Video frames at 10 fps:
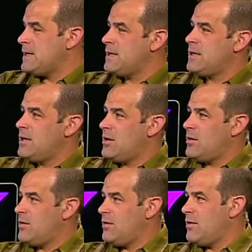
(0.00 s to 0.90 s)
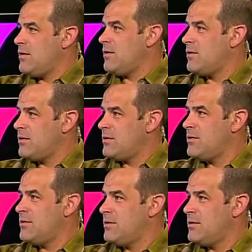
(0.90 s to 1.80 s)

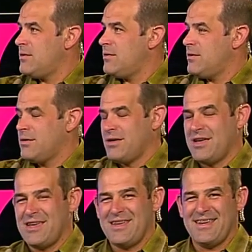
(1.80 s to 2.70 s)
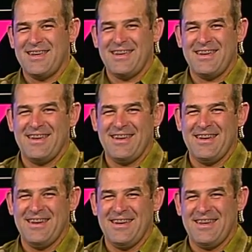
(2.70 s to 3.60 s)

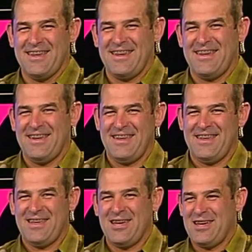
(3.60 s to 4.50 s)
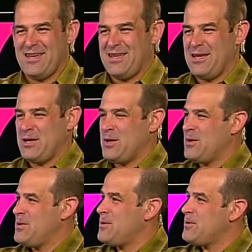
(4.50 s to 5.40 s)

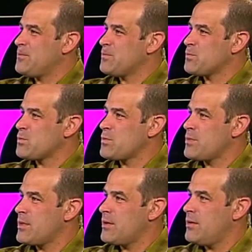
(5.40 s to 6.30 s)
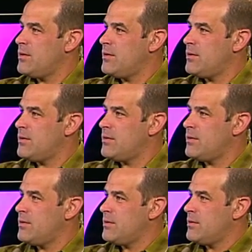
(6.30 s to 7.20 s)
[no speech]